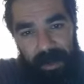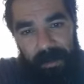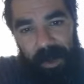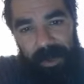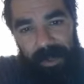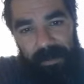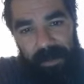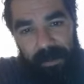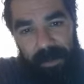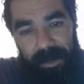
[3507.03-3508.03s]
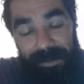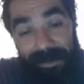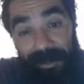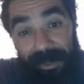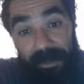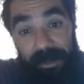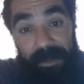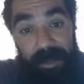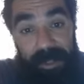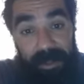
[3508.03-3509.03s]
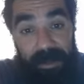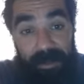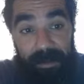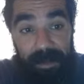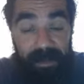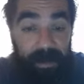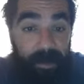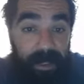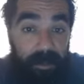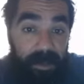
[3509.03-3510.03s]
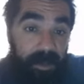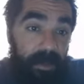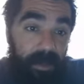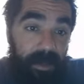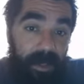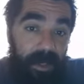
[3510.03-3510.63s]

your marketing footprint and quadruple the money though. But if all my numbers hold,